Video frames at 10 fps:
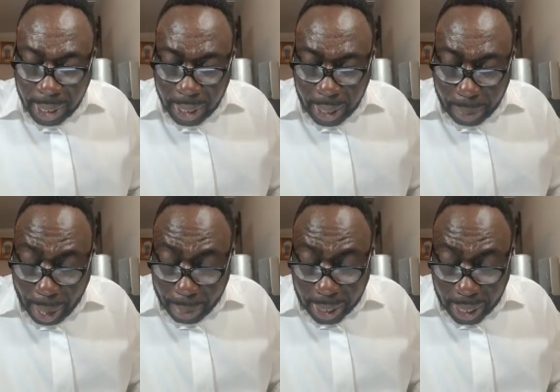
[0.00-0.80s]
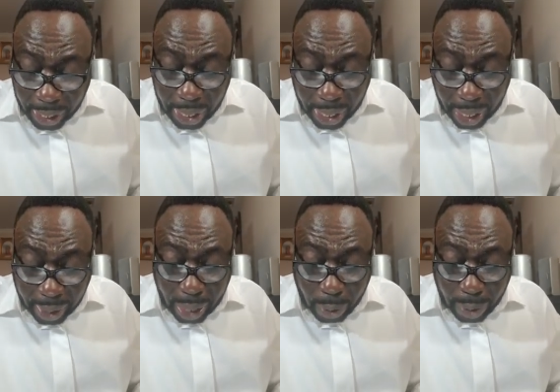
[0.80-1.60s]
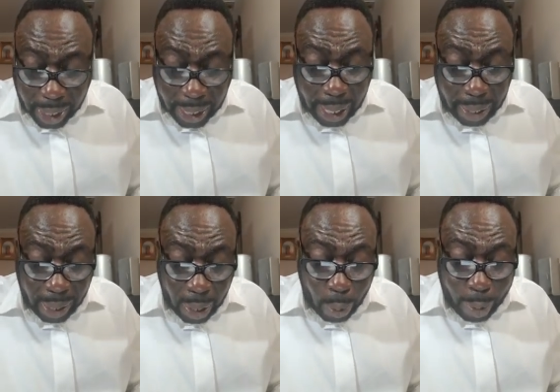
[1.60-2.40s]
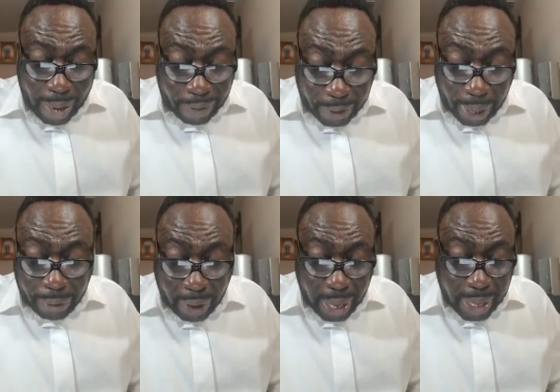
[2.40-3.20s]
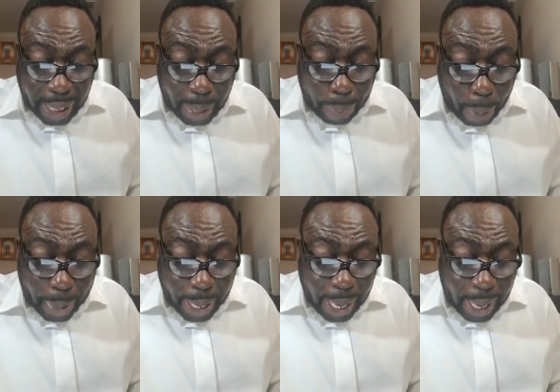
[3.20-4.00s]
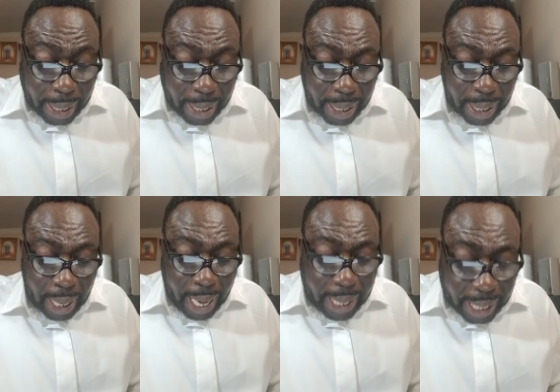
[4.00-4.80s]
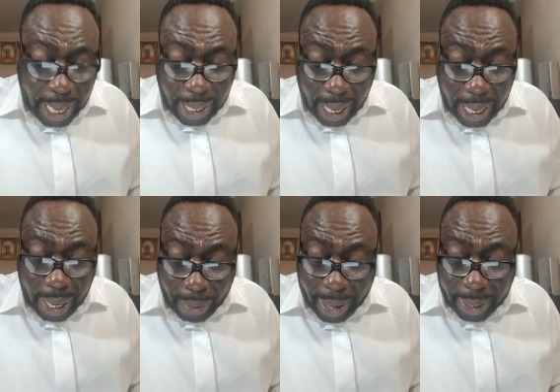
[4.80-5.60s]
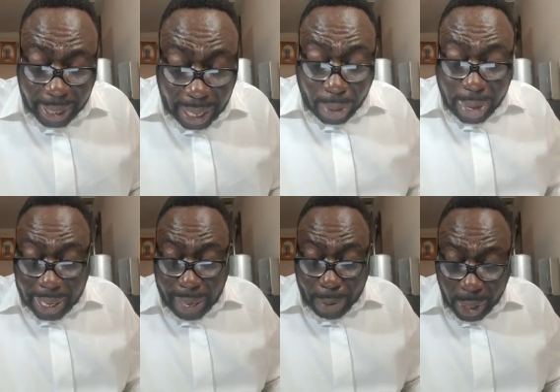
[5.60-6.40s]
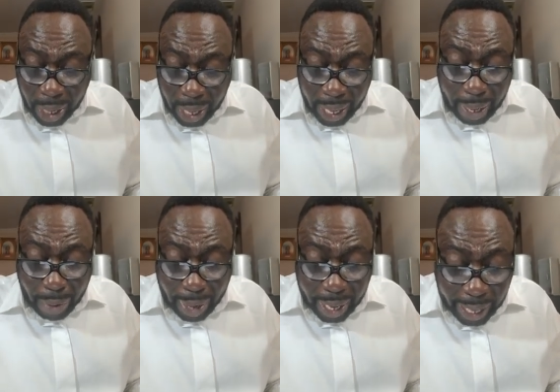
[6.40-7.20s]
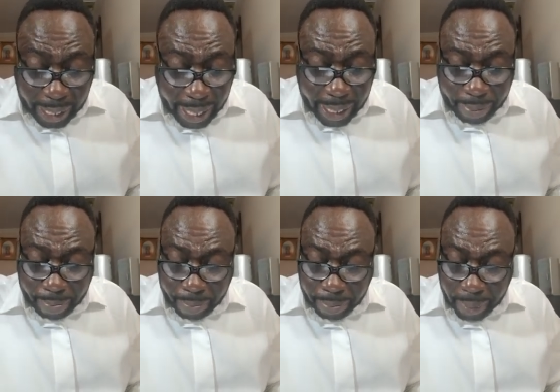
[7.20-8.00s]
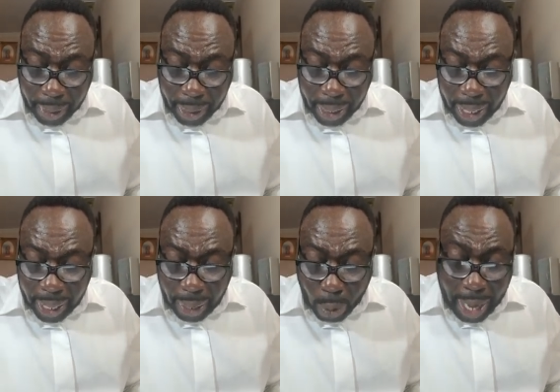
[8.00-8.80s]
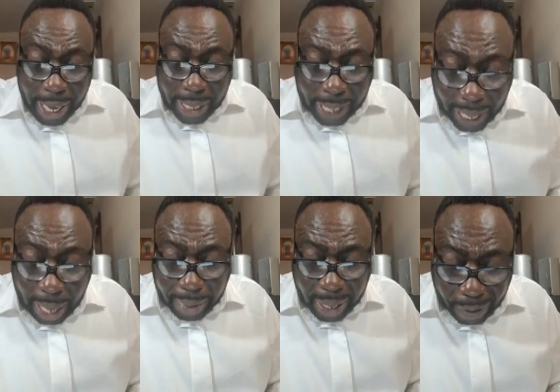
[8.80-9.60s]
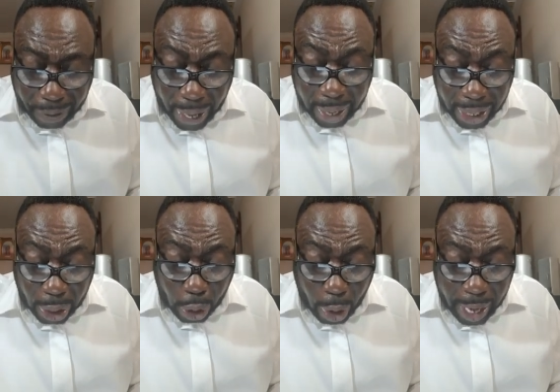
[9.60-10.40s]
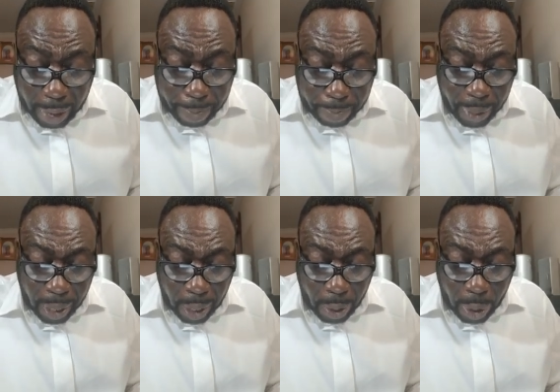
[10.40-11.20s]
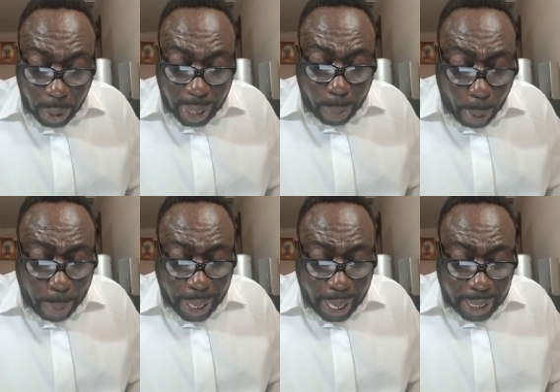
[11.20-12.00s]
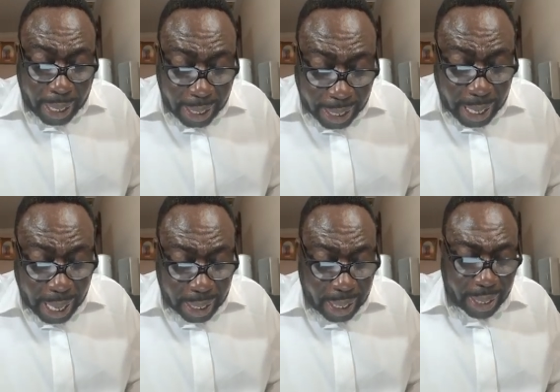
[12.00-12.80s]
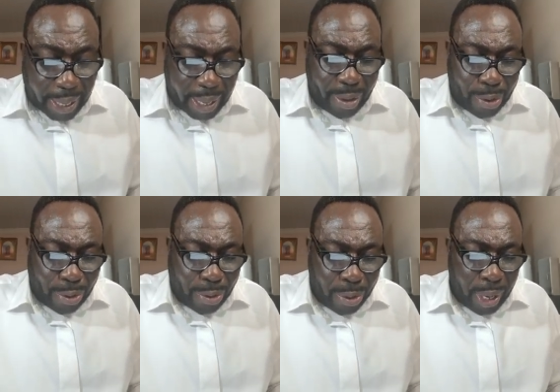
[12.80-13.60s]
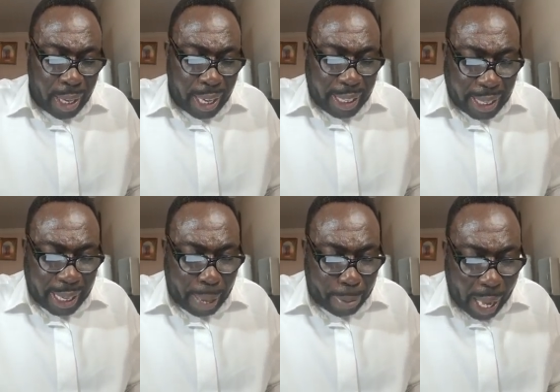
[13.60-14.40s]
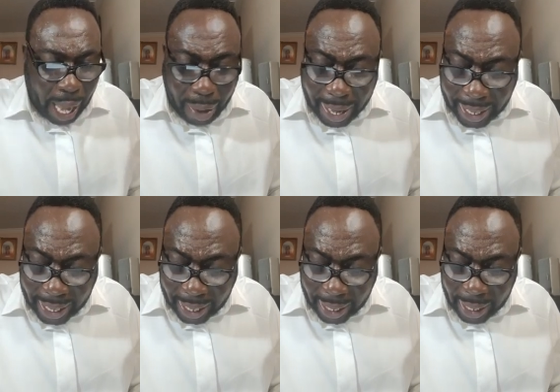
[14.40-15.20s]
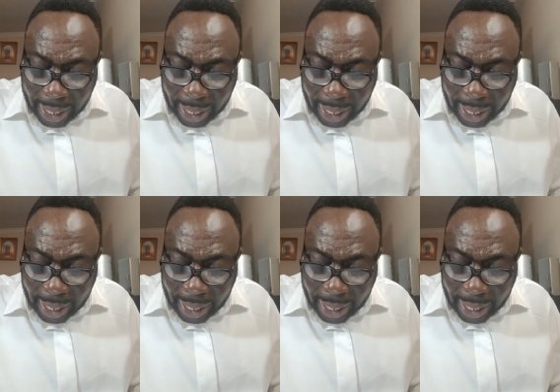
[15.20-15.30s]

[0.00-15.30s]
The Bible says Jesus Christ was sitting with the Pharisees, the publicans, and sinners, and they were sat on the table and they were eating. And when the scribes and the Pharisees saw him with the publicans and sinners, they said unto his disciple, How is this